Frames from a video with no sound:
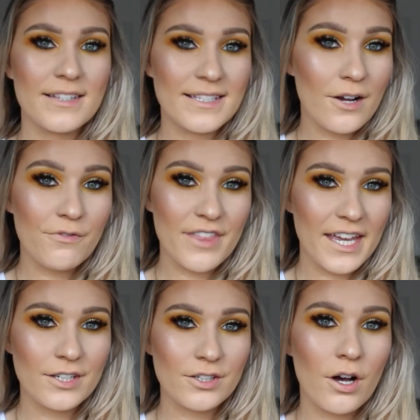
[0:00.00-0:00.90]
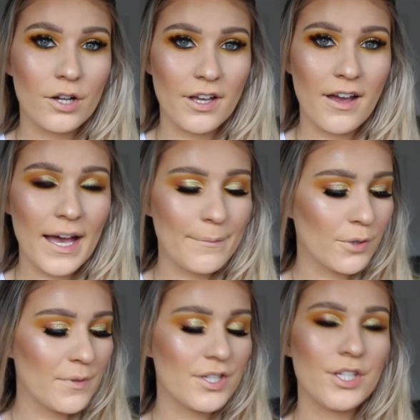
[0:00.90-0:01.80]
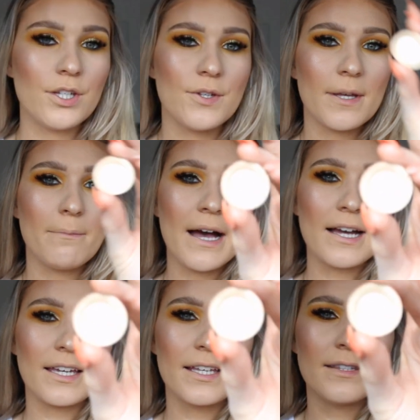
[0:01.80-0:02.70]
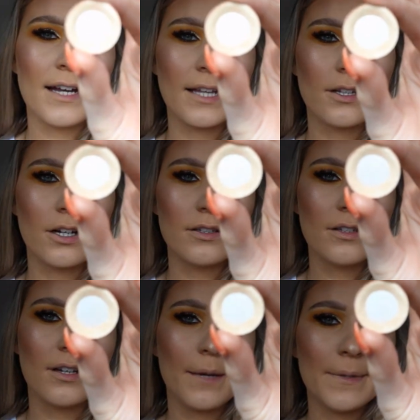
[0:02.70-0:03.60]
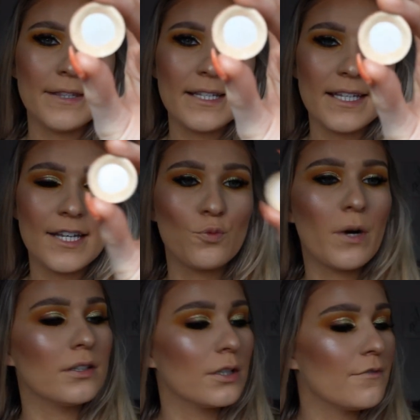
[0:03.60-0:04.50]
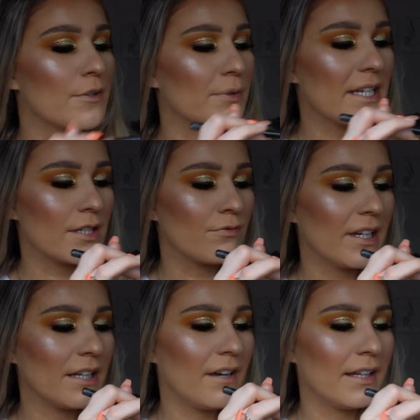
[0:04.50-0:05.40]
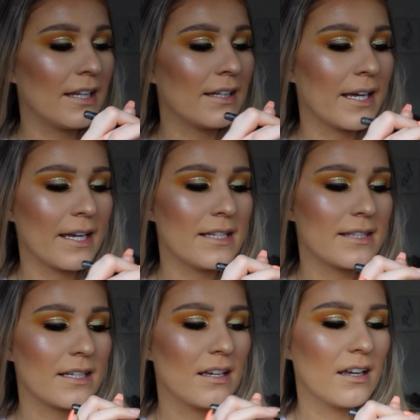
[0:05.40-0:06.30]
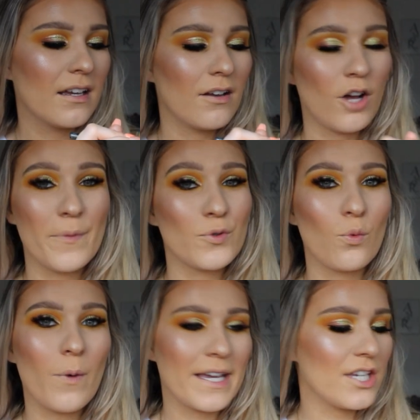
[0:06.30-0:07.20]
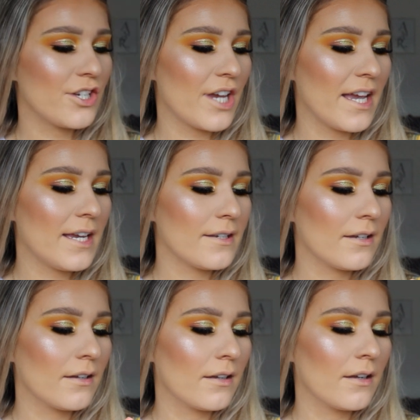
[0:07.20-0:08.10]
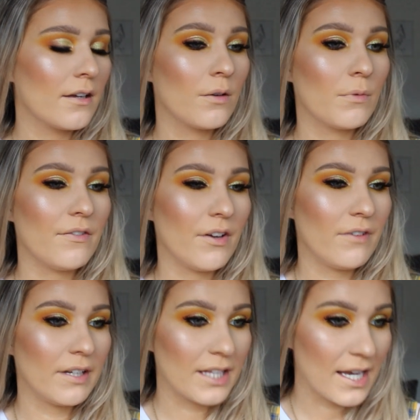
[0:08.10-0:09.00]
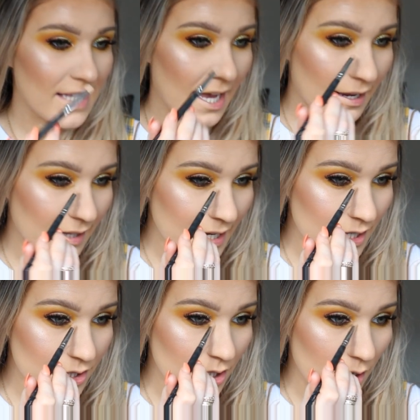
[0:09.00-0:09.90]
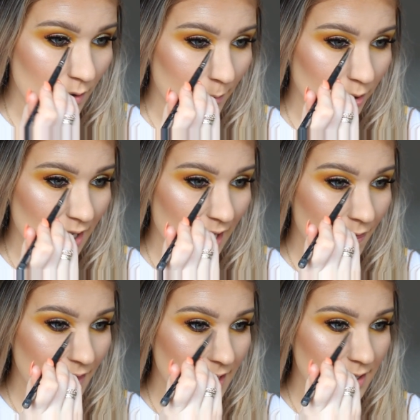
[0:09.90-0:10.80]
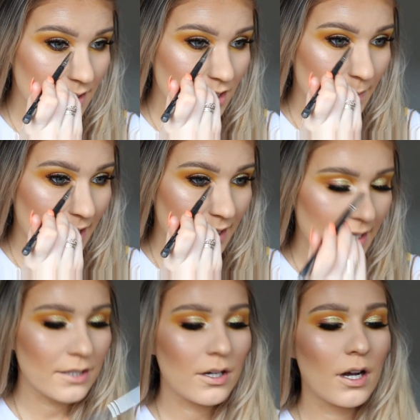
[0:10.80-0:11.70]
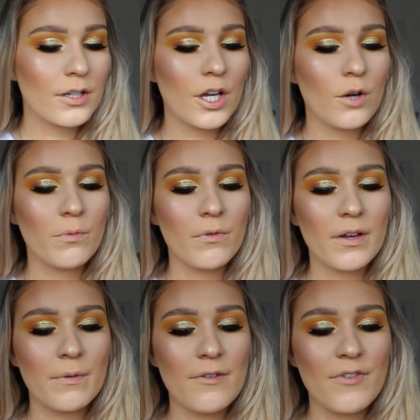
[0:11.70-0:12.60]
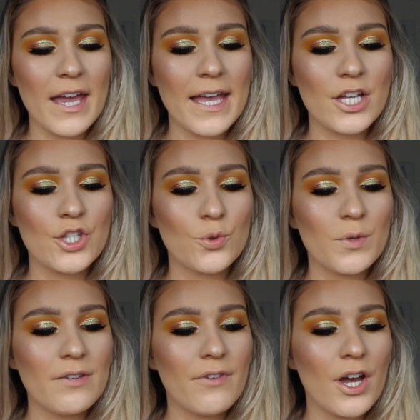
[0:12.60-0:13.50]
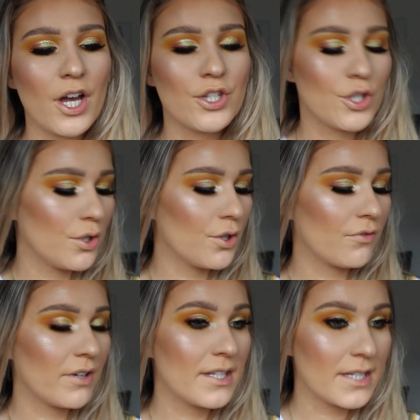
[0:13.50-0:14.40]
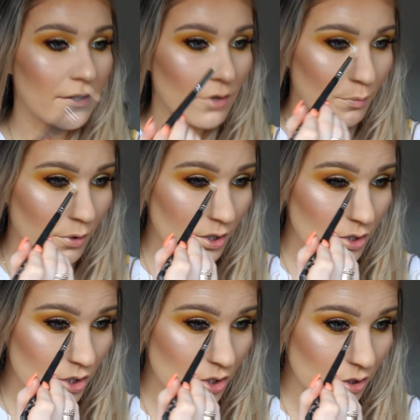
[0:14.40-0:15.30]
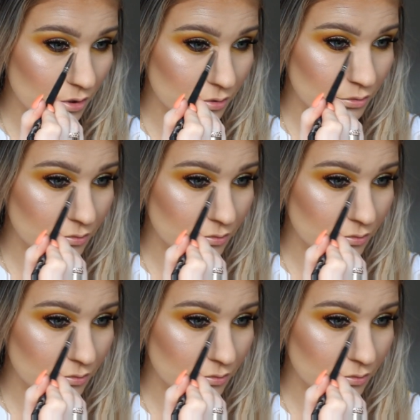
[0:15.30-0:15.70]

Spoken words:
So now for the inner corner, I'm going to use MAC Nylon. I mean, this is well loved, but it's a really light, almost white shade with a really nice highlight. So I'm going to add this to my inner corner with a Zoeva 230 brush,